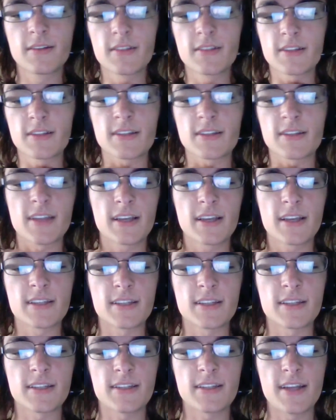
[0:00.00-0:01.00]
just likes
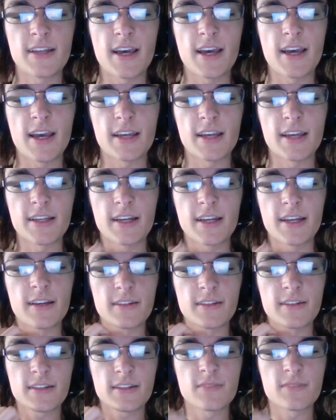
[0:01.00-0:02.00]
to slide
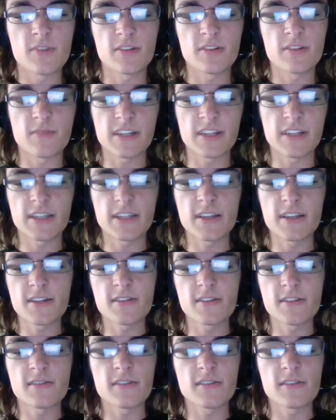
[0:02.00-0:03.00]
down, expose my
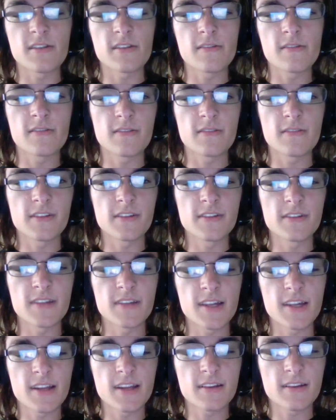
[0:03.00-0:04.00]
t-shirt. No, don't do
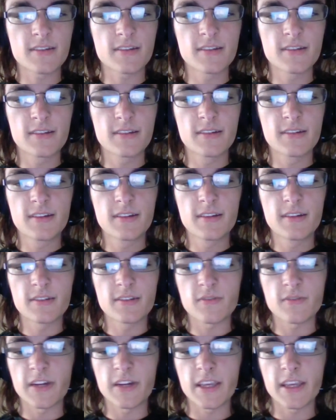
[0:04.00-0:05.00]
that.
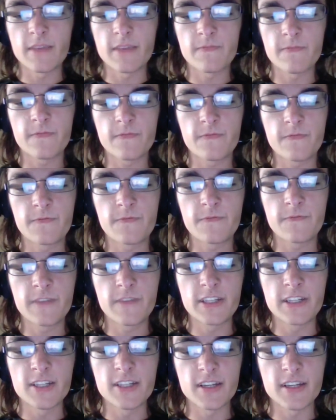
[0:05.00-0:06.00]
That's why I keep
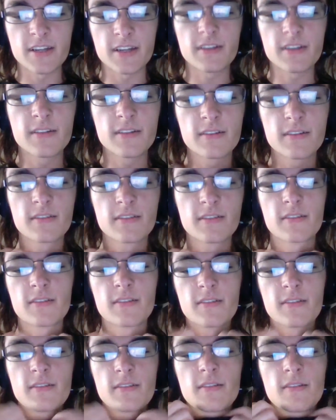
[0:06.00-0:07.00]
fidgeting
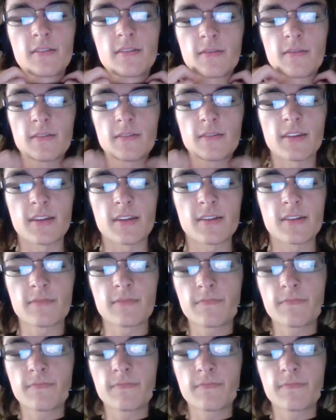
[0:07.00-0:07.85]
with it.